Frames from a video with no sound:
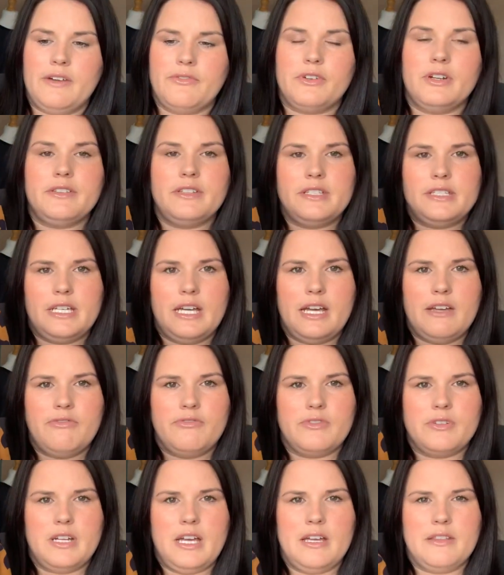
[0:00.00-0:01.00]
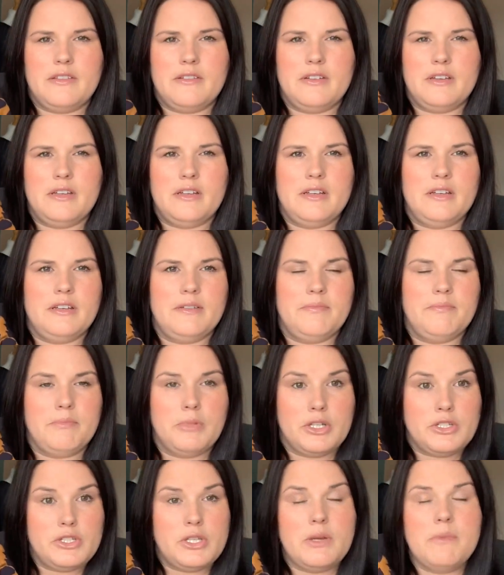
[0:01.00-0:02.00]
got the tie front at the
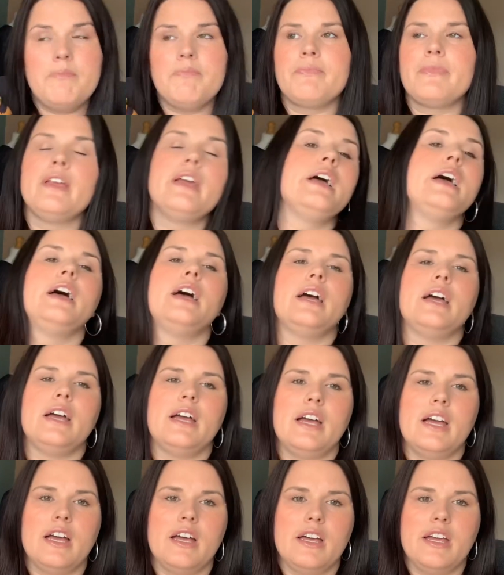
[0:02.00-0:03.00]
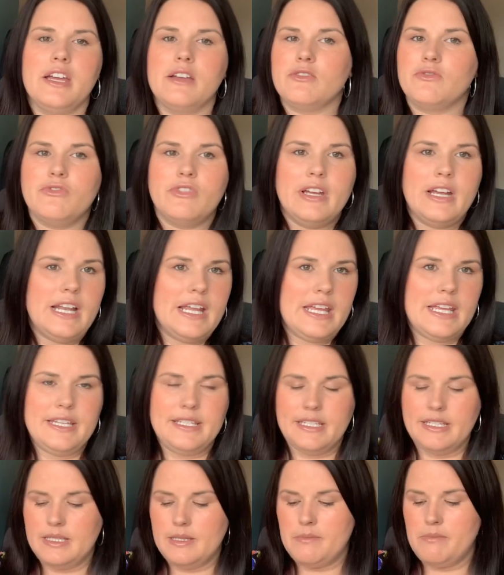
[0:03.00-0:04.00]
bottom. It's really
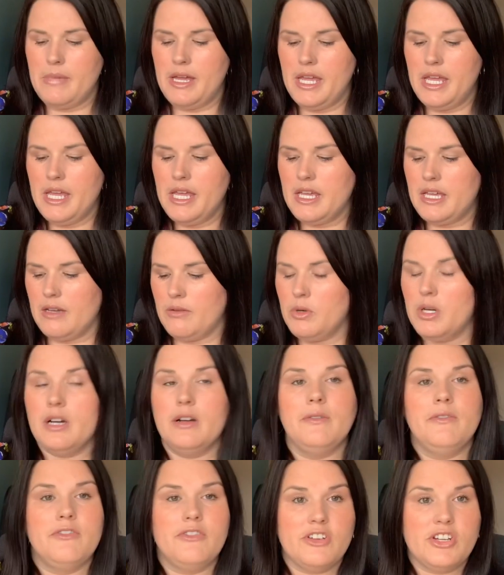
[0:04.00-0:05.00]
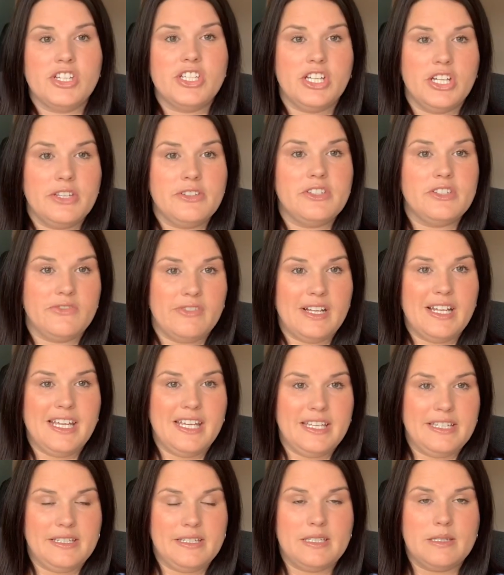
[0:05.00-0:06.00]
easy to make. Well, for a shirt, it's really
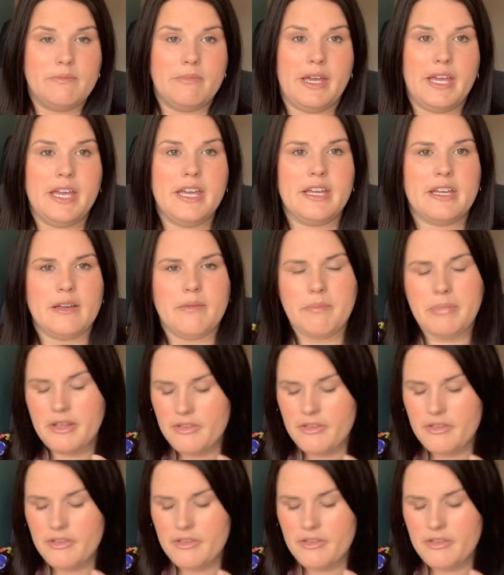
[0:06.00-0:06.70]
easy to make. A bit